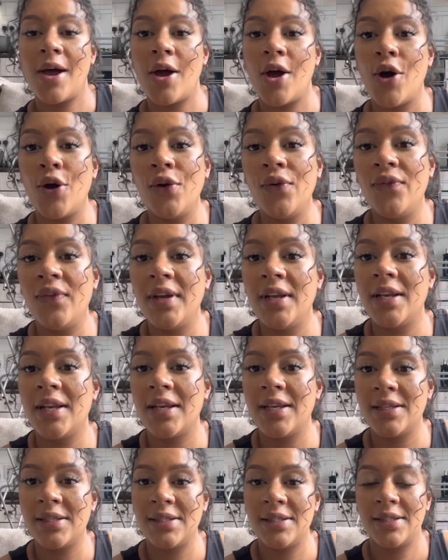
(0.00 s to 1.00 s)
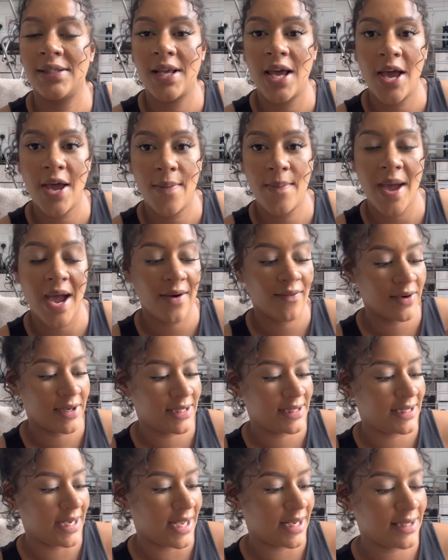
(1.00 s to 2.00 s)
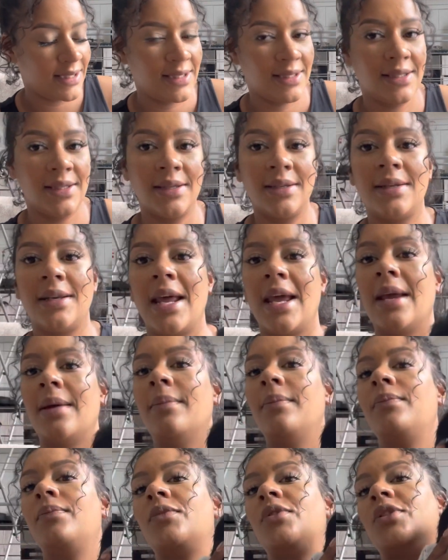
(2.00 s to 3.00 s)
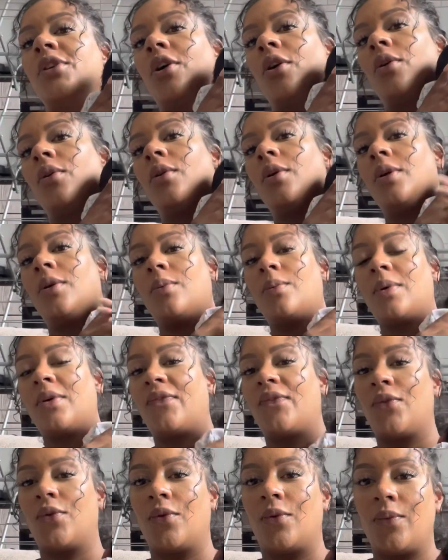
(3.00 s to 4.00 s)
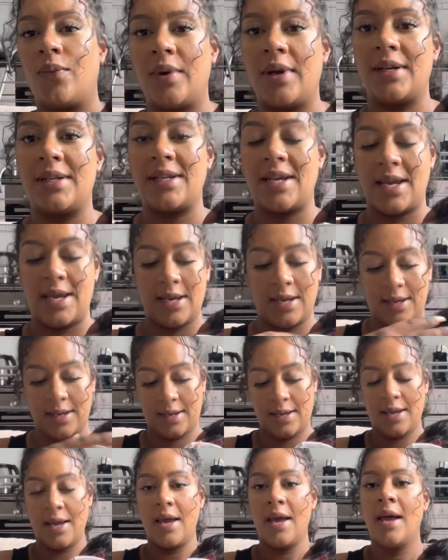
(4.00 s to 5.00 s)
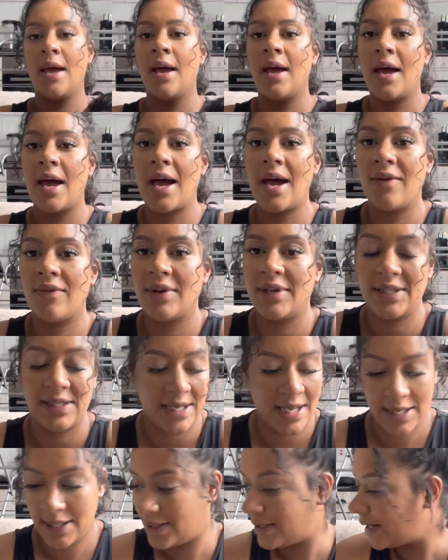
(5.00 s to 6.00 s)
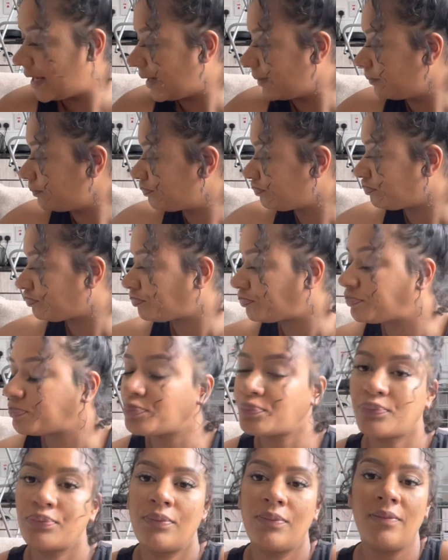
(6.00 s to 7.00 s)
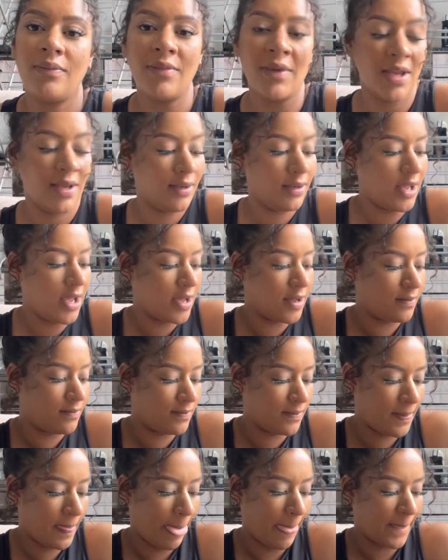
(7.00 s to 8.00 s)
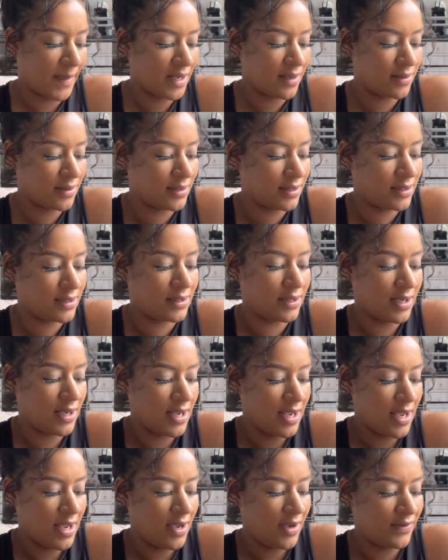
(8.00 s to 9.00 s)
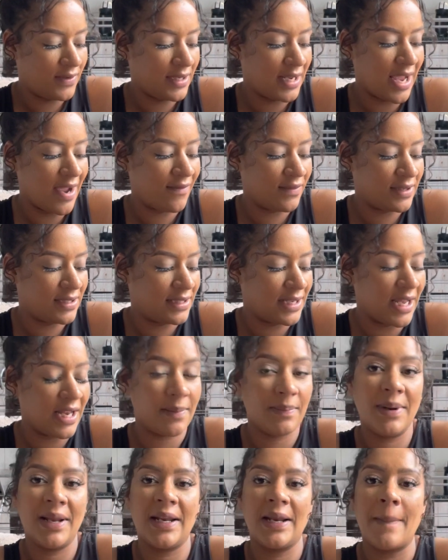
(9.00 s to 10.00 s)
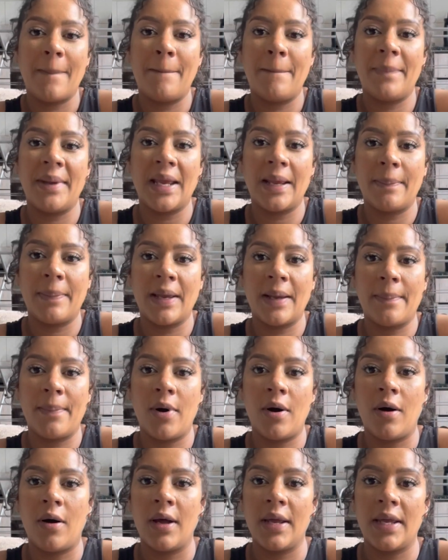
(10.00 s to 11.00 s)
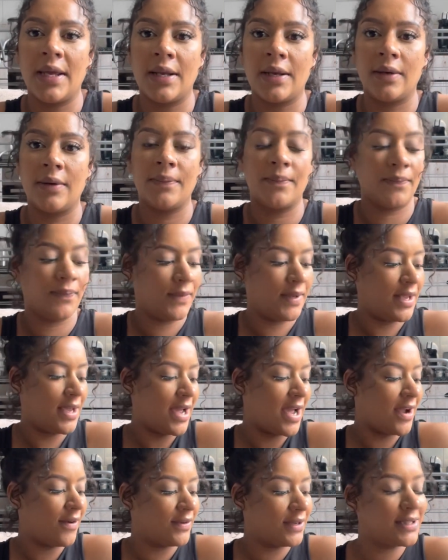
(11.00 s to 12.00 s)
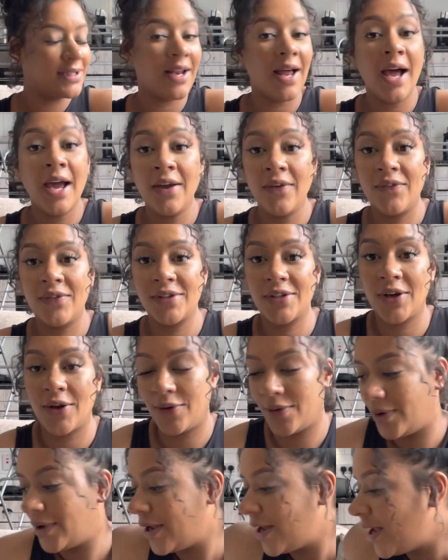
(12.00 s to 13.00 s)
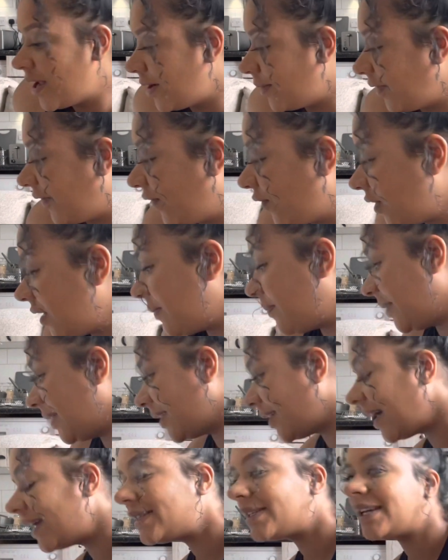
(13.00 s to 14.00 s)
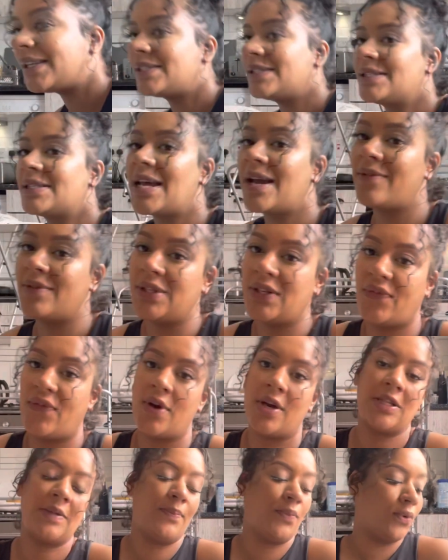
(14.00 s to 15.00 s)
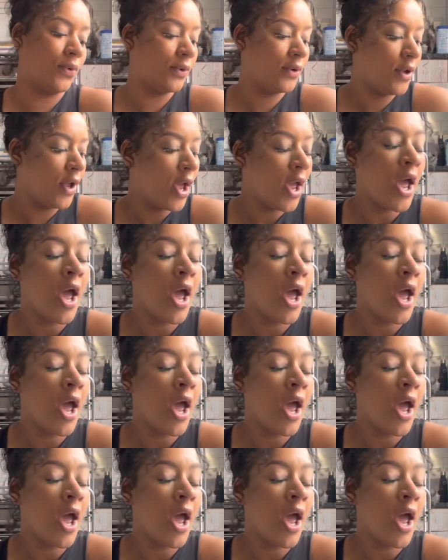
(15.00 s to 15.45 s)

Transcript: Ovid is Aaron's dad's name, so we thought we'd take Aaron's dad's name, because see, Aaron's dad played a big part in Aaron's life, so I thought it'd be nice as it's Aaron's firstborn.